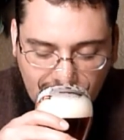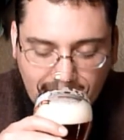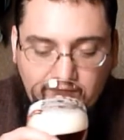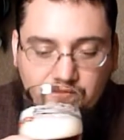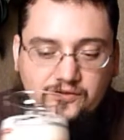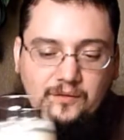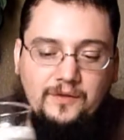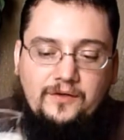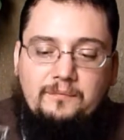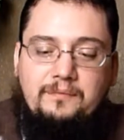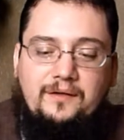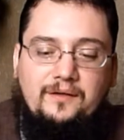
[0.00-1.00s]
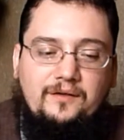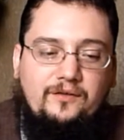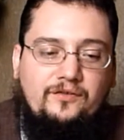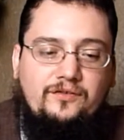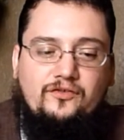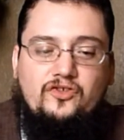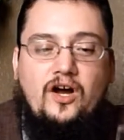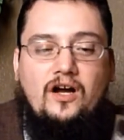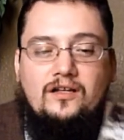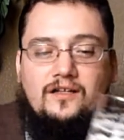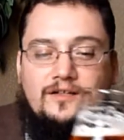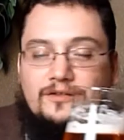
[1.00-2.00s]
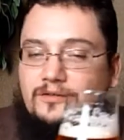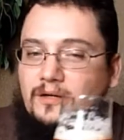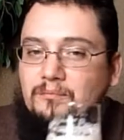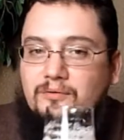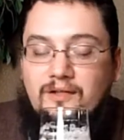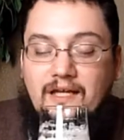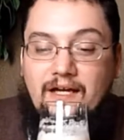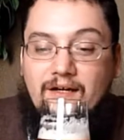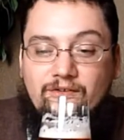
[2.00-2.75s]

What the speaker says: You know, some of their beers, chocolate and creme brulee,